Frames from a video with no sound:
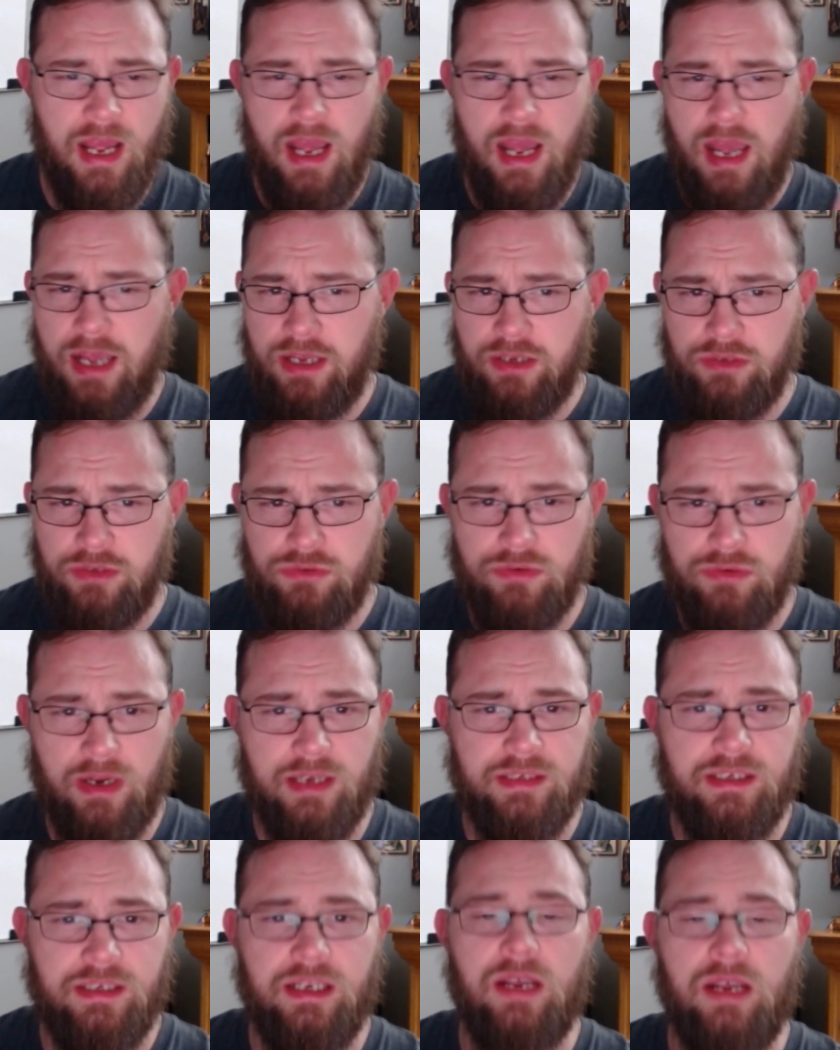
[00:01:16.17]
and
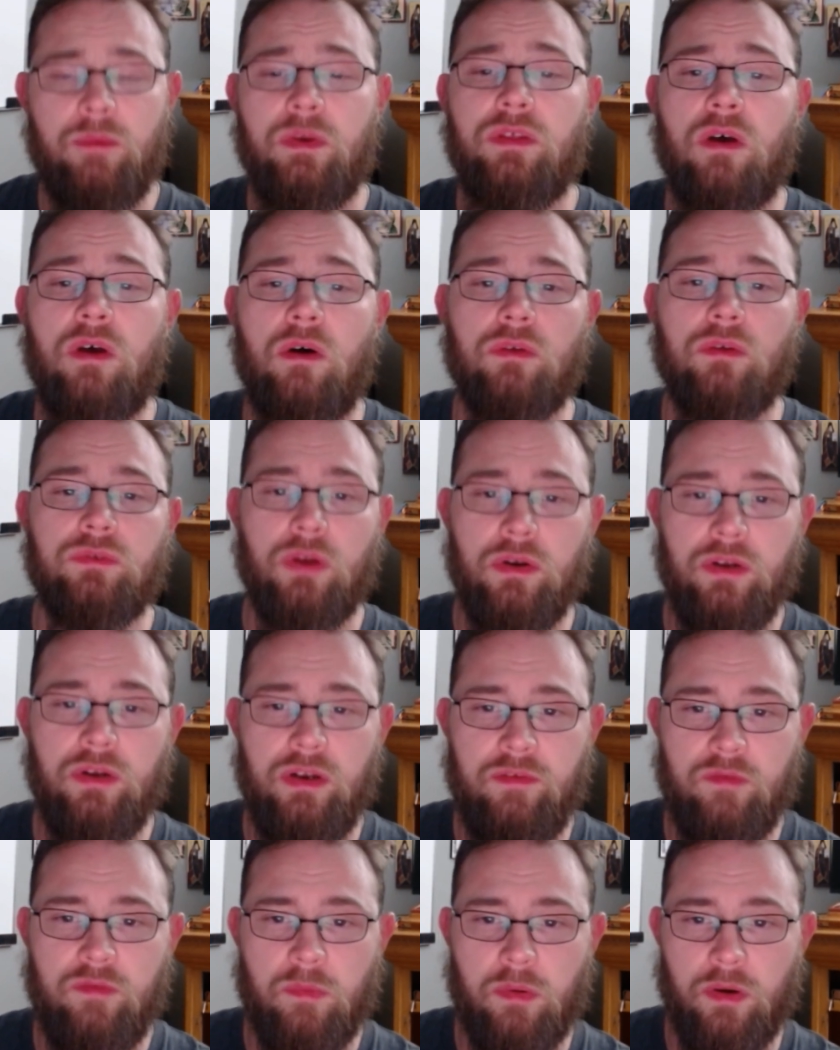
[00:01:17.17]
contrasting it with
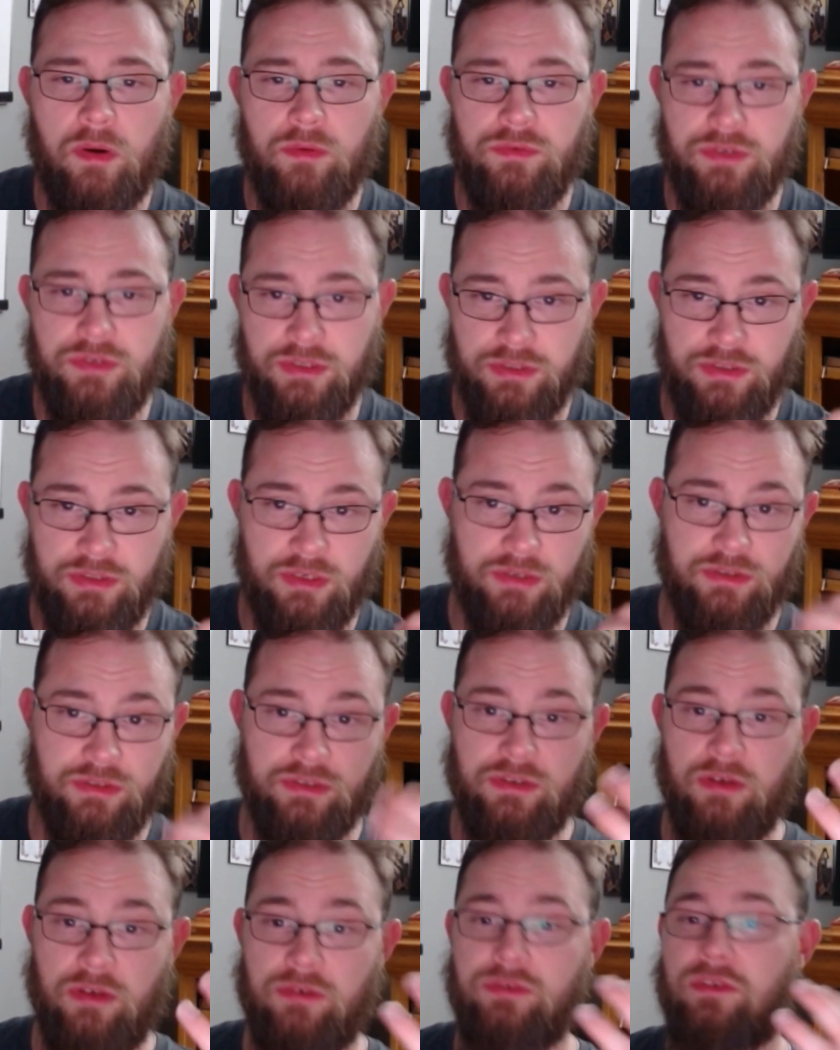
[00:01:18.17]
alternative approaches such as
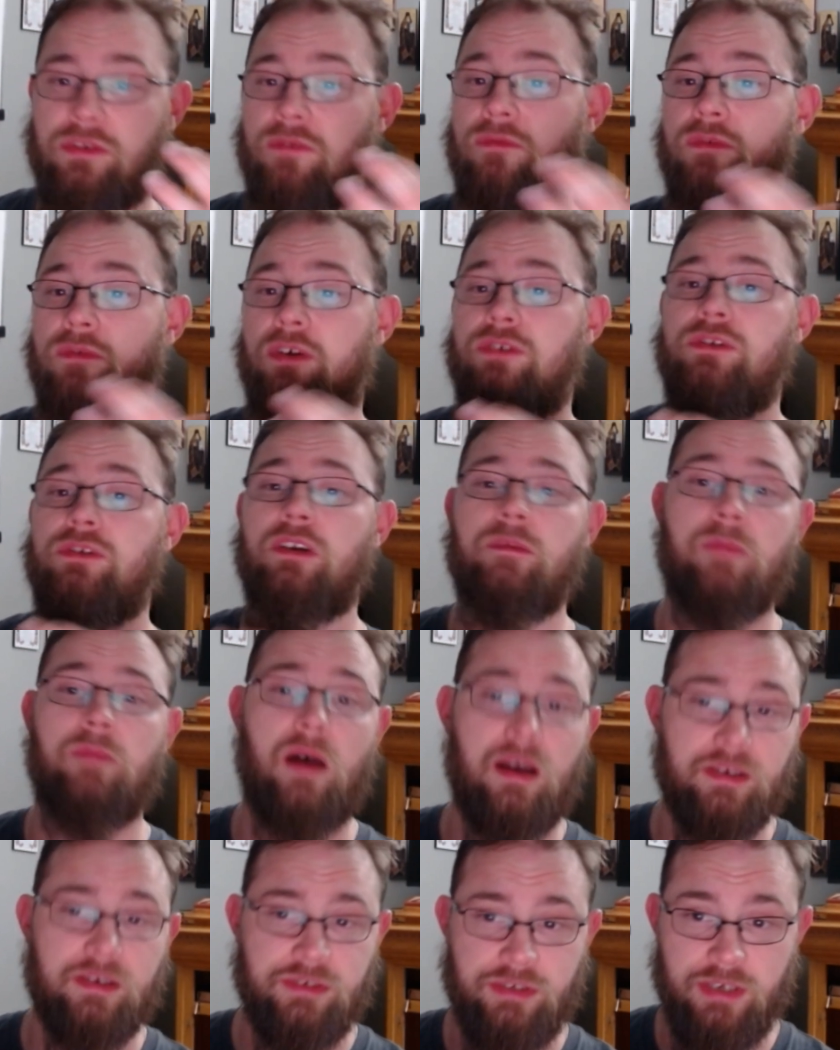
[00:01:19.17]
those of Frédéric
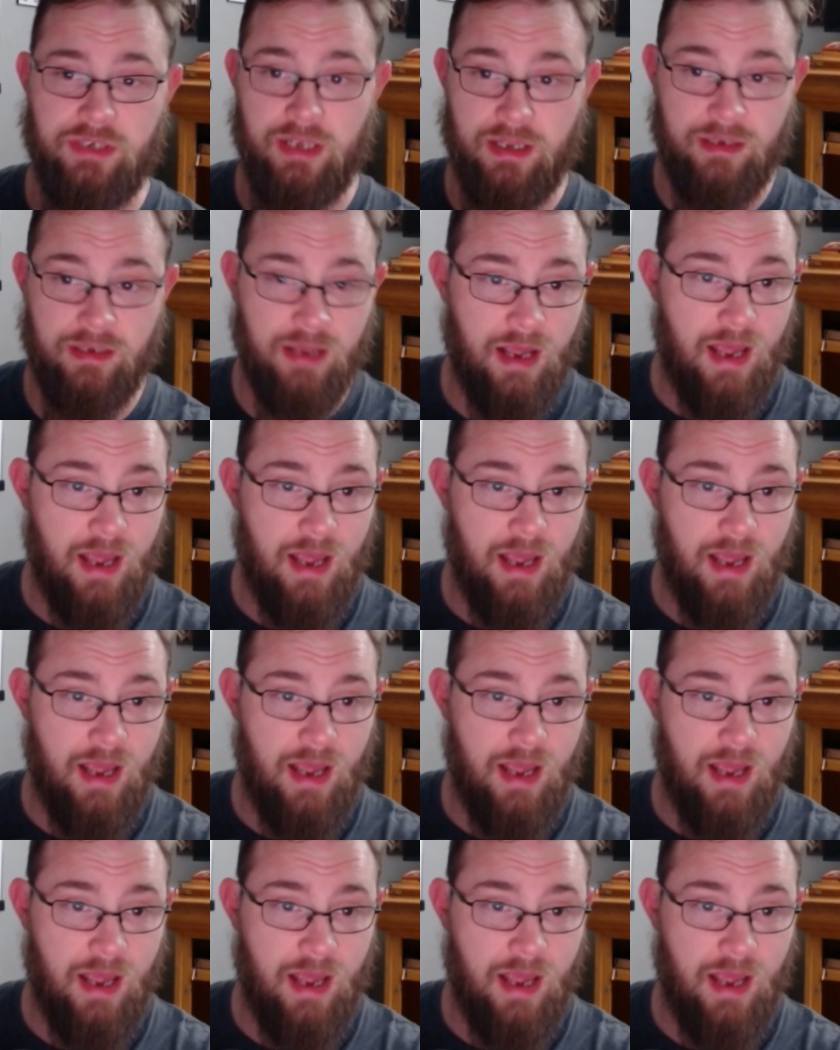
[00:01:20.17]
Bastiat,